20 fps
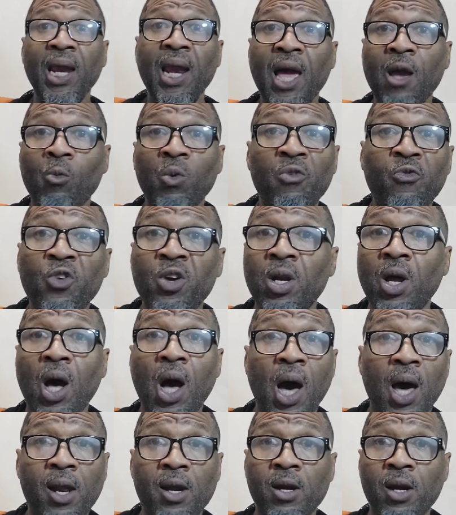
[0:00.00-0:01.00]
like we finna
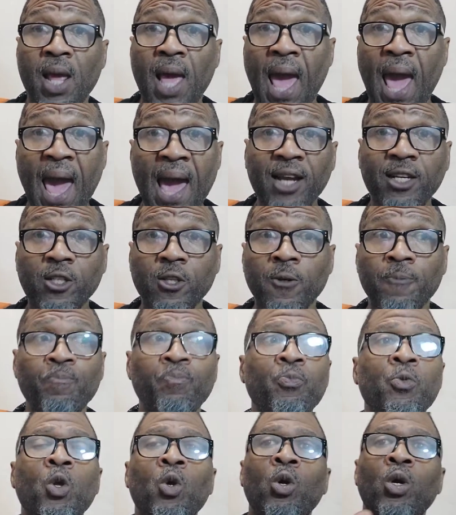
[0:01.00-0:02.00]
honor the actor,
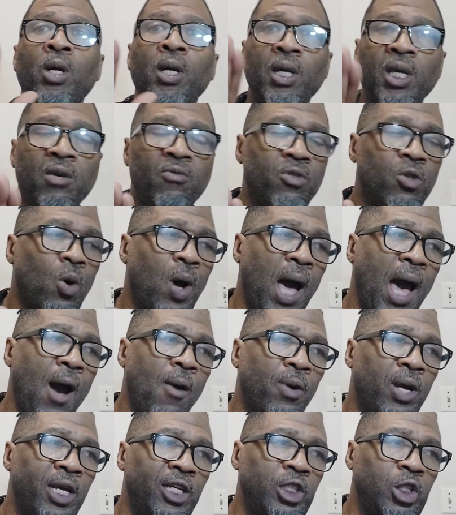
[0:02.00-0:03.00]
even though
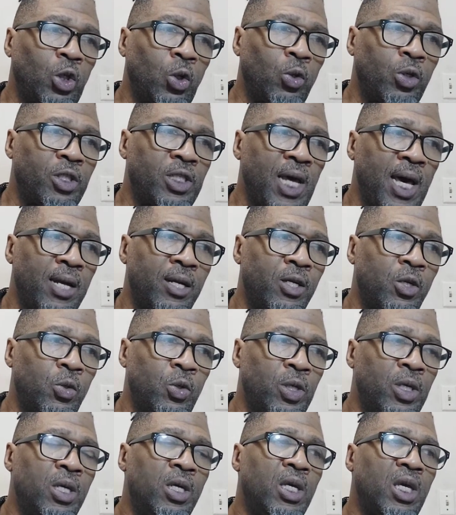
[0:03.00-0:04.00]
Howard has shown us how to do
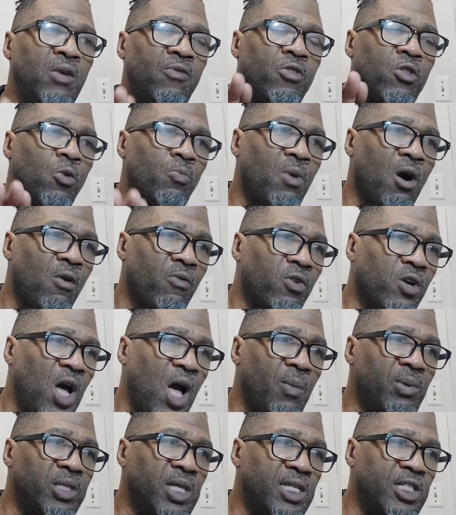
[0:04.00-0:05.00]
it, even though Marvel
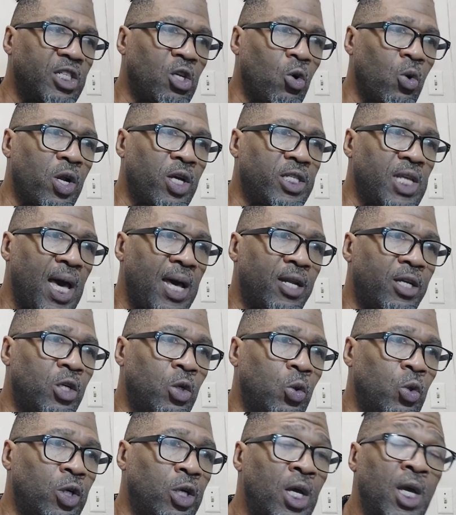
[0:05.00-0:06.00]
Comics has shown us how to
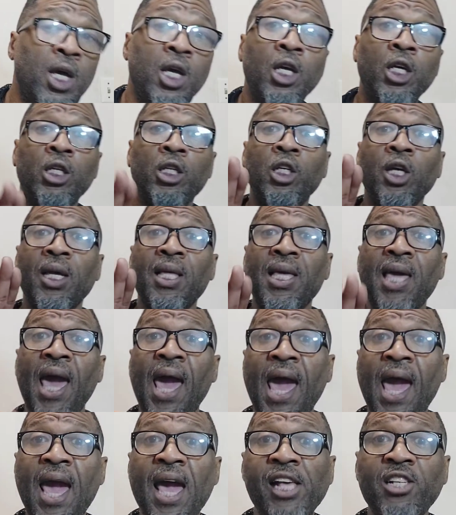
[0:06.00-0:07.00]
do it, the
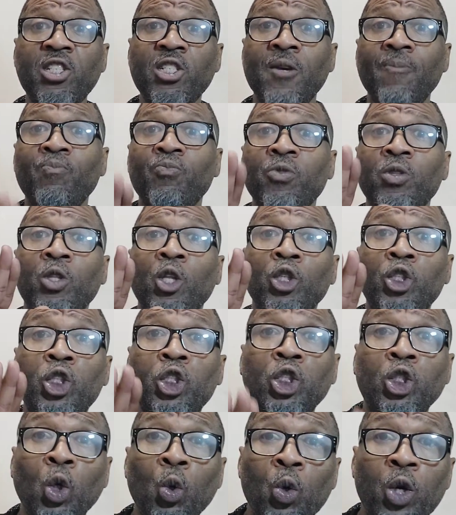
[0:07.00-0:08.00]
cast, the
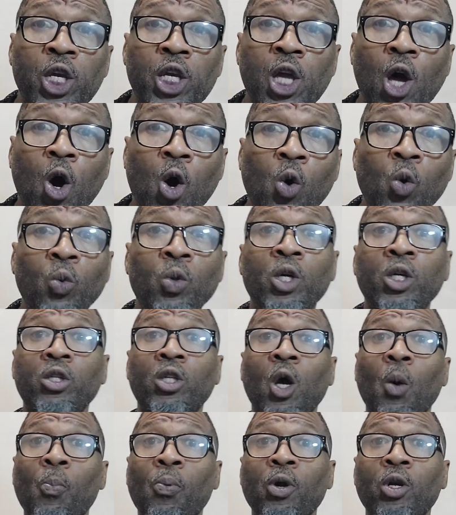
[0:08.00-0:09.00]
studio,
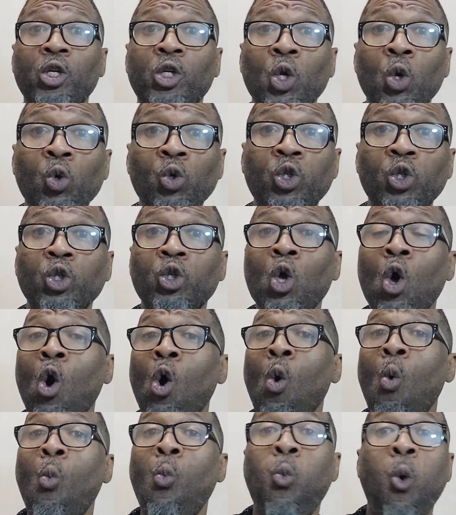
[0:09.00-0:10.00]
the producers
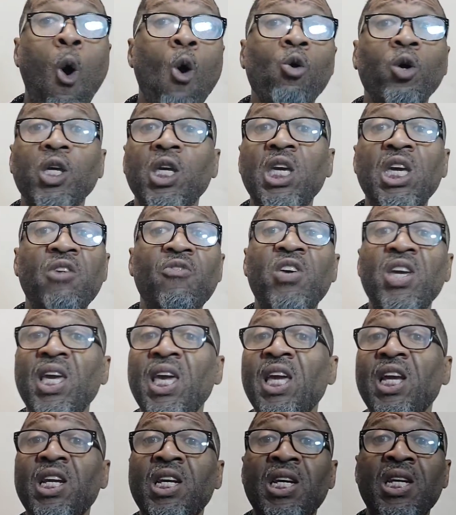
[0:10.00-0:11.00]
won't even
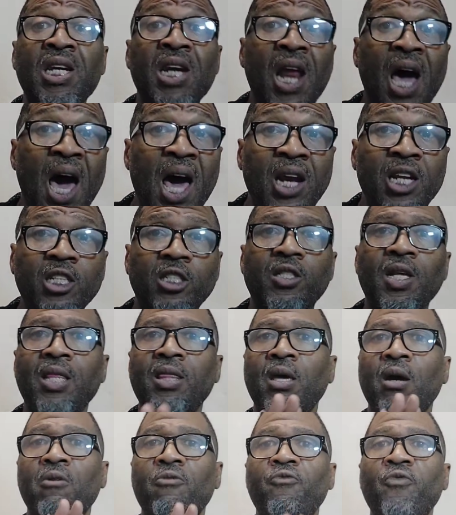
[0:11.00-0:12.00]
acknowledge that
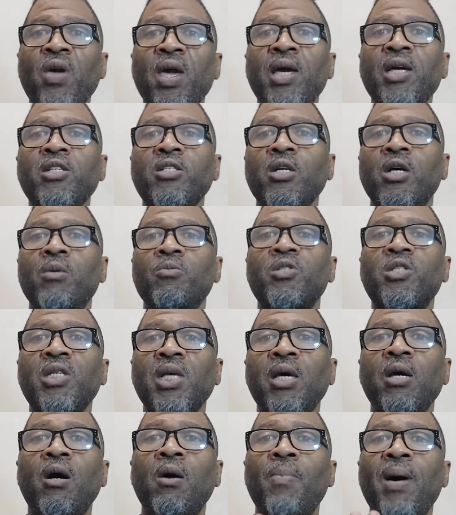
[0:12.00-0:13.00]
their fans
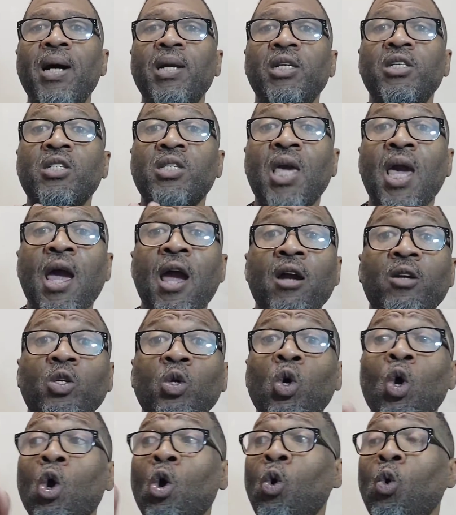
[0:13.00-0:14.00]
upset about this character
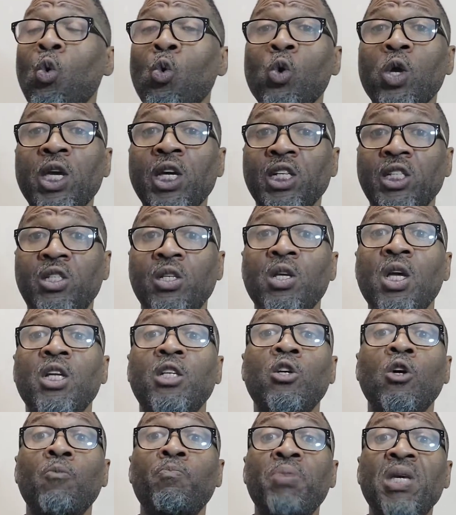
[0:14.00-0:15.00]
who is
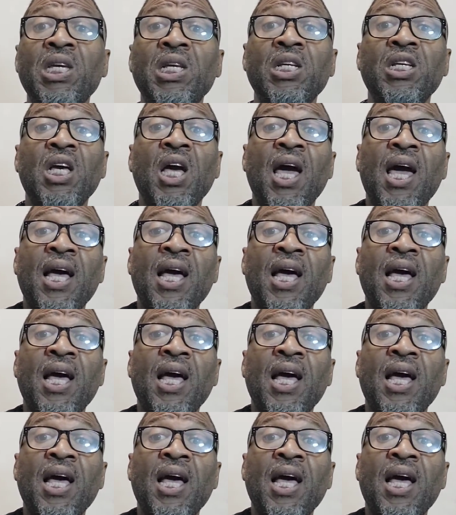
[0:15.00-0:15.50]
to be